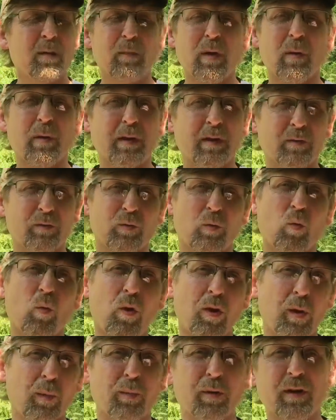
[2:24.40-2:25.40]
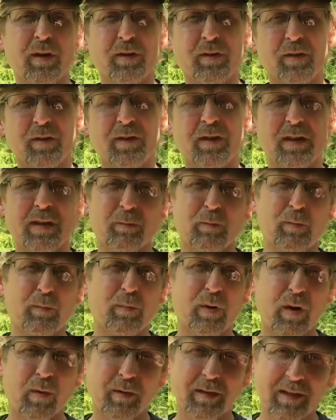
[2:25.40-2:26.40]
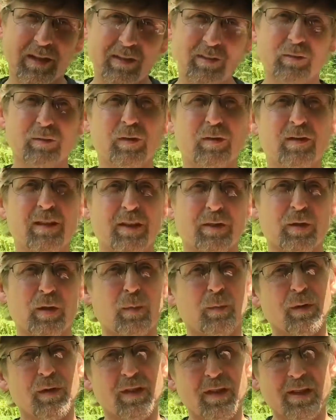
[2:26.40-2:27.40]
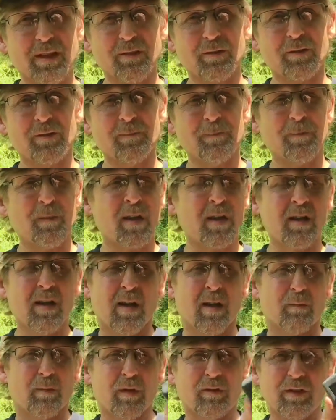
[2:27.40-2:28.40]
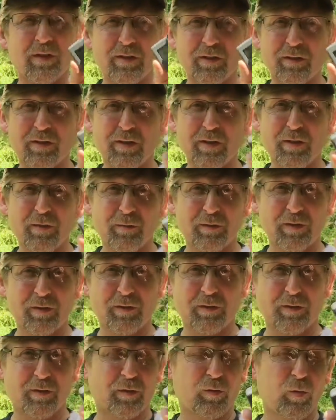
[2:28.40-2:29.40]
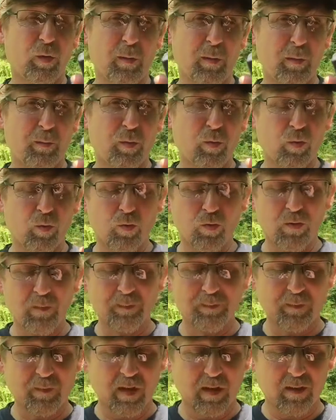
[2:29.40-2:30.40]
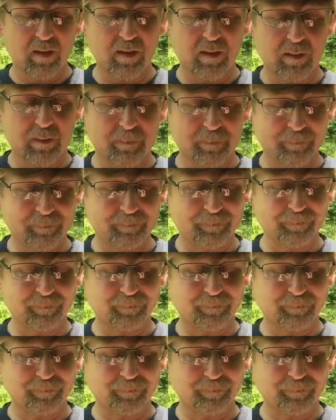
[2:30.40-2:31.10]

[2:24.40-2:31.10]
Probably because of the water pressure, it probably needs a little extra protection. But if you're just going to use this in the swimming pool, you